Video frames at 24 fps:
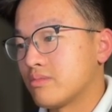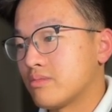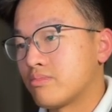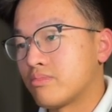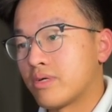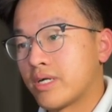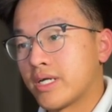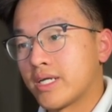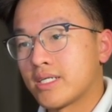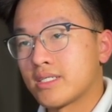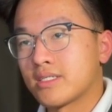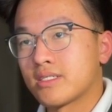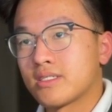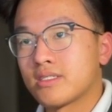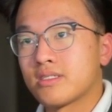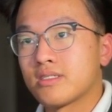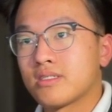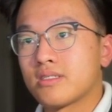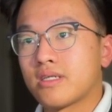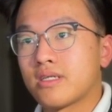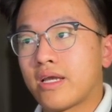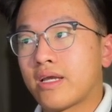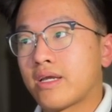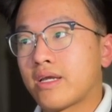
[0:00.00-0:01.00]

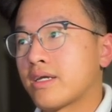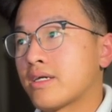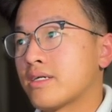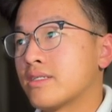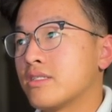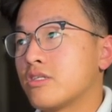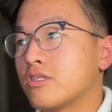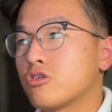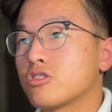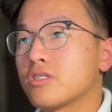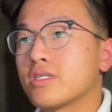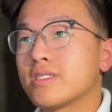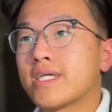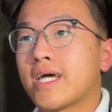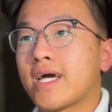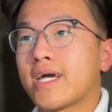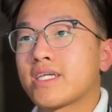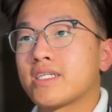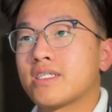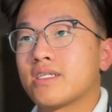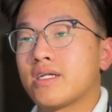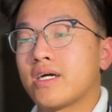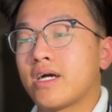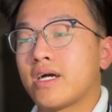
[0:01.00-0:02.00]
brakes, and there's the
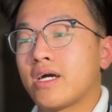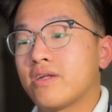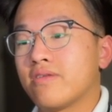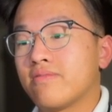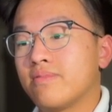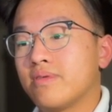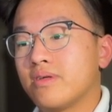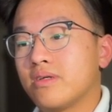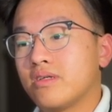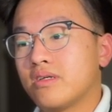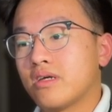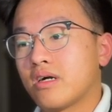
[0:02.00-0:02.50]
taxi light ahead of me.